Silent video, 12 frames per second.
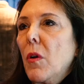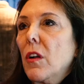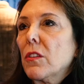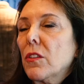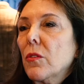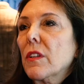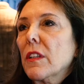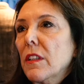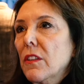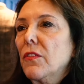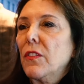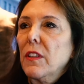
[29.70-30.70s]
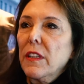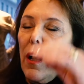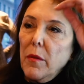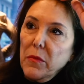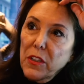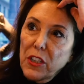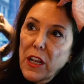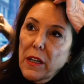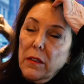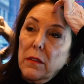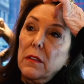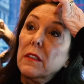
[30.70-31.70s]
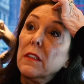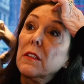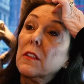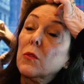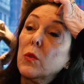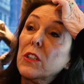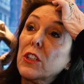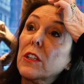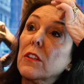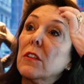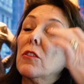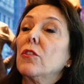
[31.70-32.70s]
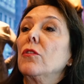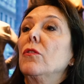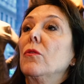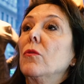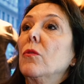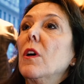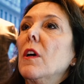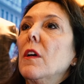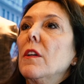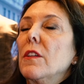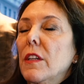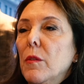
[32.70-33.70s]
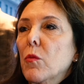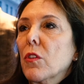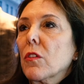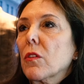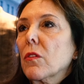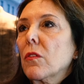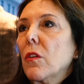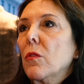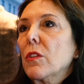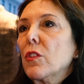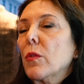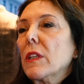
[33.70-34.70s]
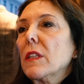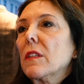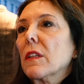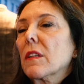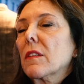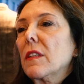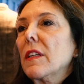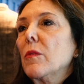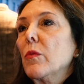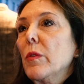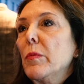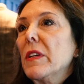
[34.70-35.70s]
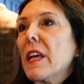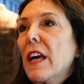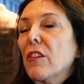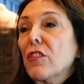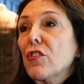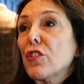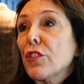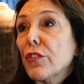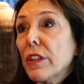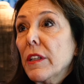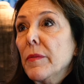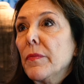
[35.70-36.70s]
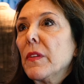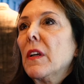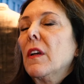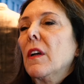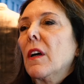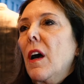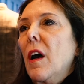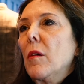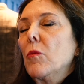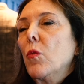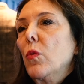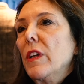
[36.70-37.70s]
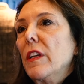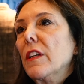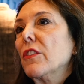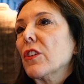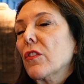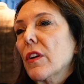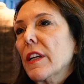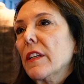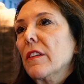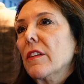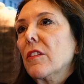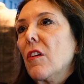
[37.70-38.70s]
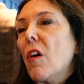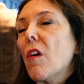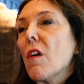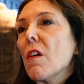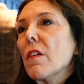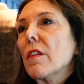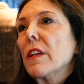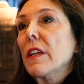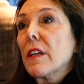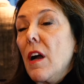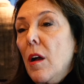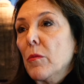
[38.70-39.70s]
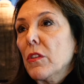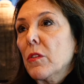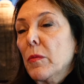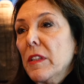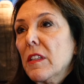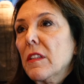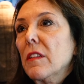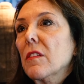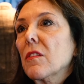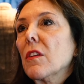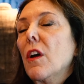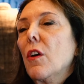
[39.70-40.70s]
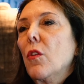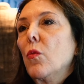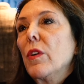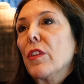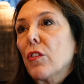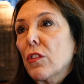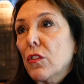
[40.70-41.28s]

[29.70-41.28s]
Paul Stuart is fully omnichannel since switching to teamwork. So in 2016, we began our journey. We integrated our e-commerce business with our